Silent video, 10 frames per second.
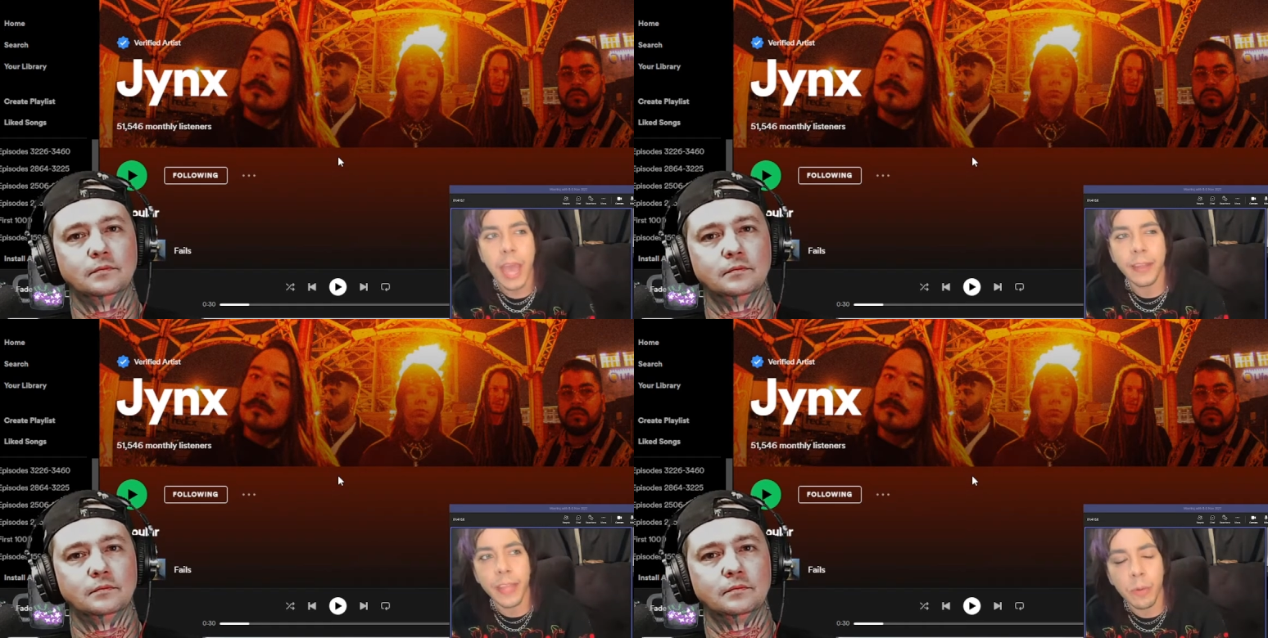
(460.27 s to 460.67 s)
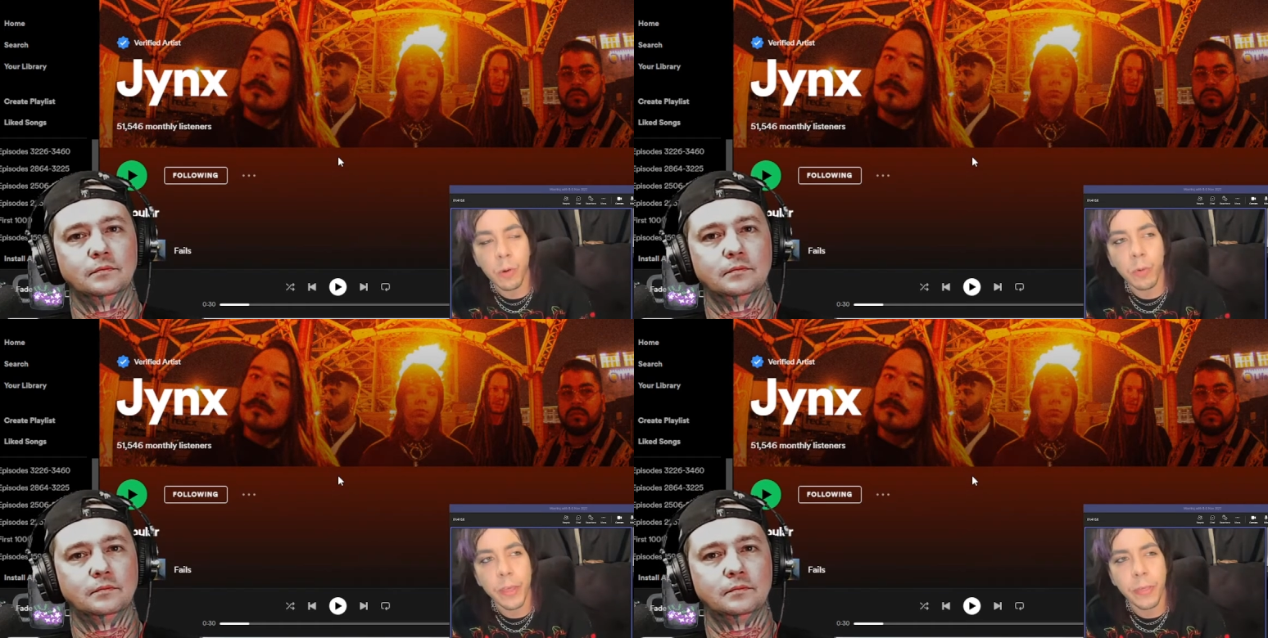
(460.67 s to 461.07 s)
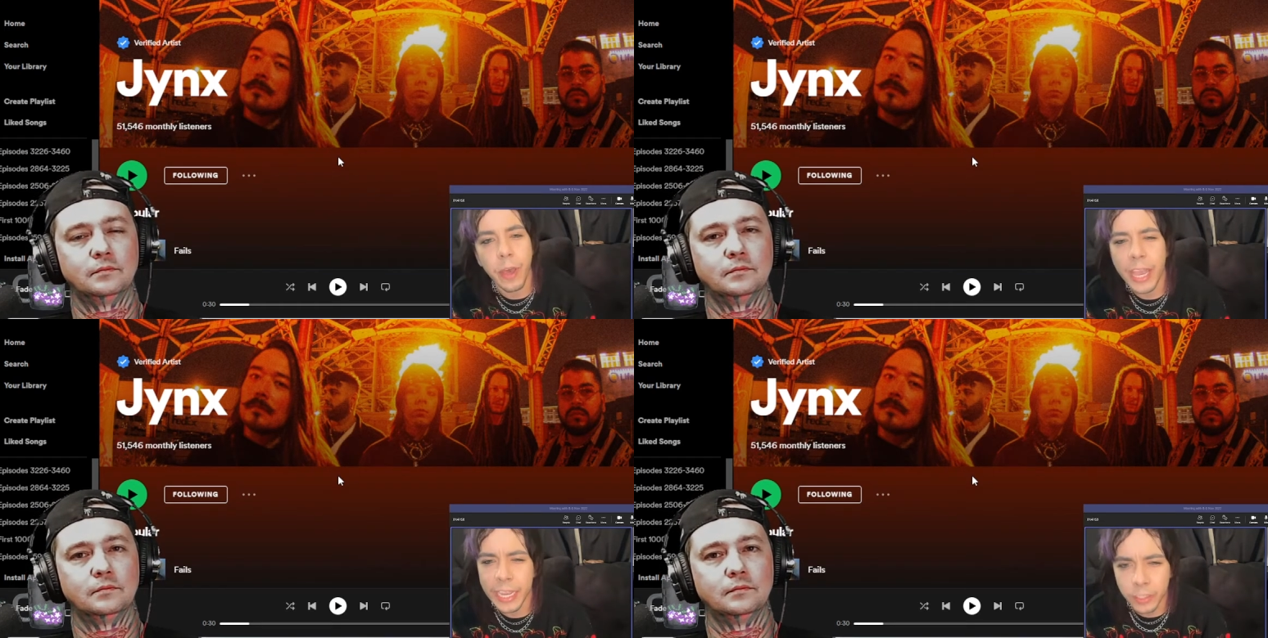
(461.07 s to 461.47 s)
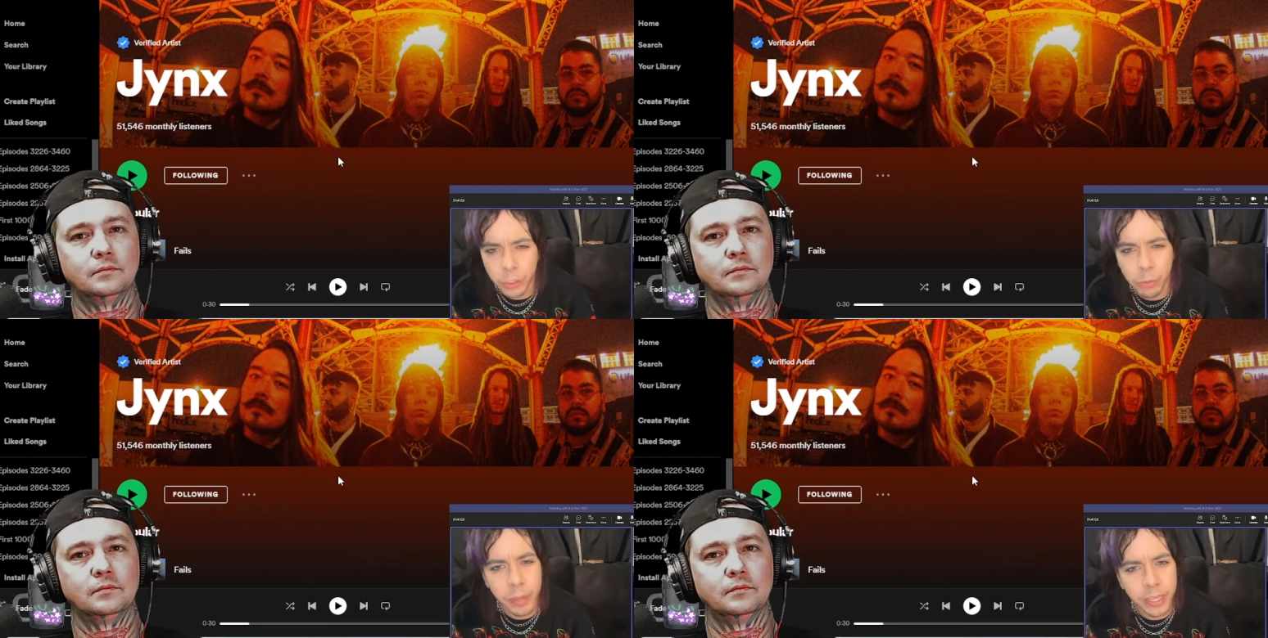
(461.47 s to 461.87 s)
Speaker 1: and they were with uh,
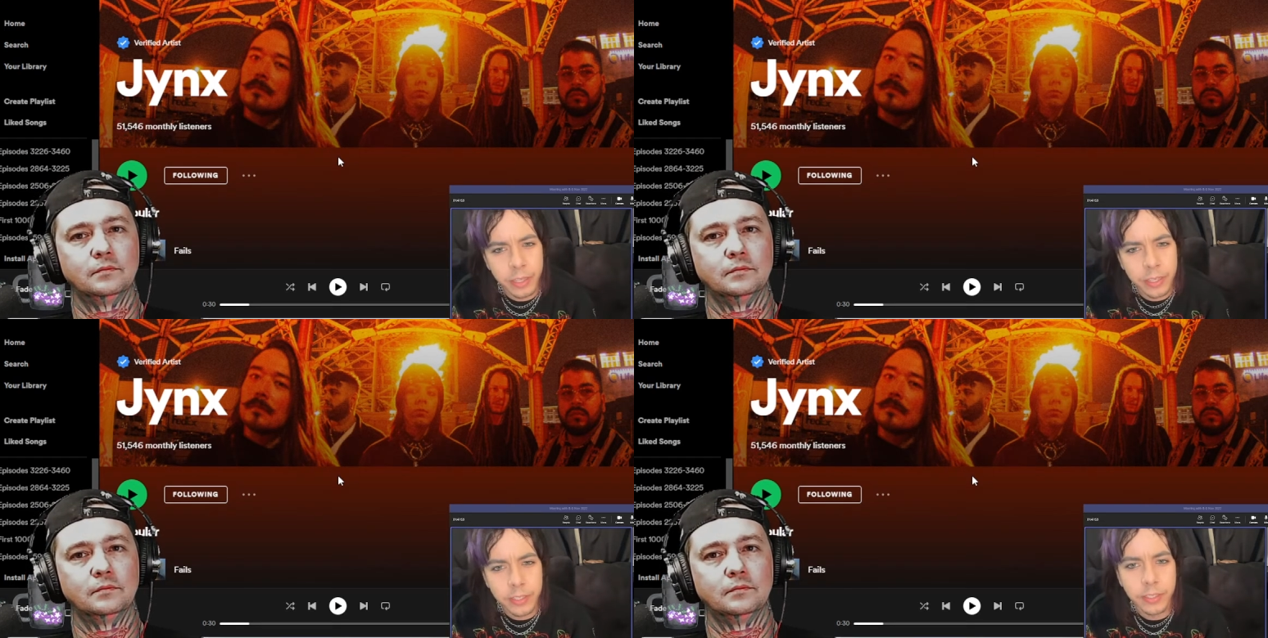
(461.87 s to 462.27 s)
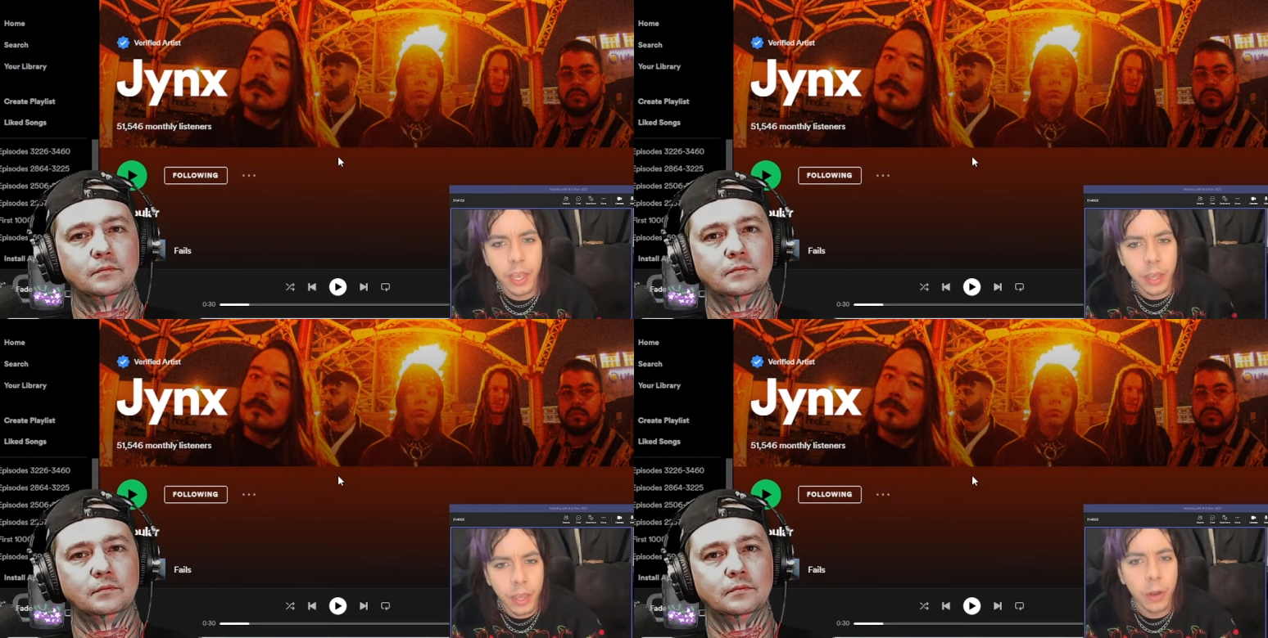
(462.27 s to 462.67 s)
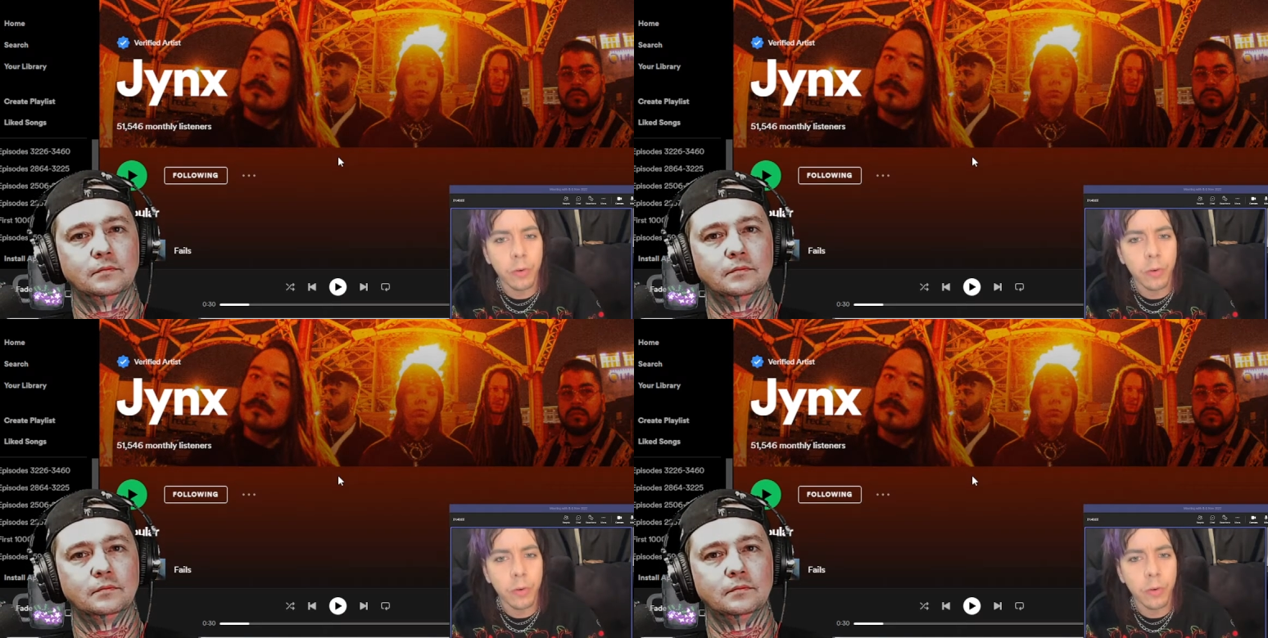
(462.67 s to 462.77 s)
Andrew Bayless uh,